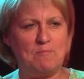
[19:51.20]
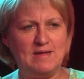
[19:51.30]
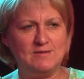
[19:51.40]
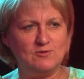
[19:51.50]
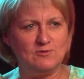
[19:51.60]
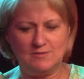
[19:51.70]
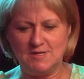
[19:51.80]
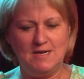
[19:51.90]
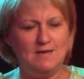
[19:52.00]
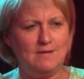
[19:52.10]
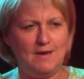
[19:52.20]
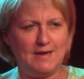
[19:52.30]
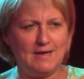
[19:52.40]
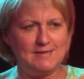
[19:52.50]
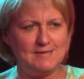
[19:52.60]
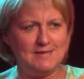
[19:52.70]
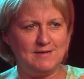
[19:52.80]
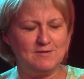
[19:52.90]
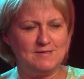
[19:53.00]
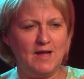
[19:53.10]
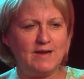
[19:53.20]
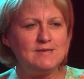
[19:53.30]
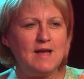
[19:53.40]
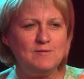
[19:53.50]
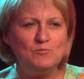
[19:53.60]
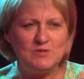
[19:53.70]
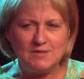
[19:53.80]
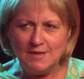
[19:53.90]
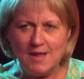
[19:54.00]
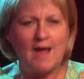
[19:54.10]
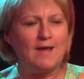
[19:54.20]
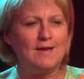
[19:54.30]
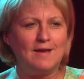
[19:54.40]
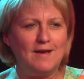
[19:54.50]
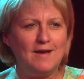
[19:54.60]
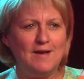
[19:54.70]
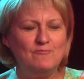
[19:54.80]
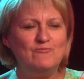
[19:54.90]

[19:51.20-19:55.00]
penciled, then I get to sit. It was like a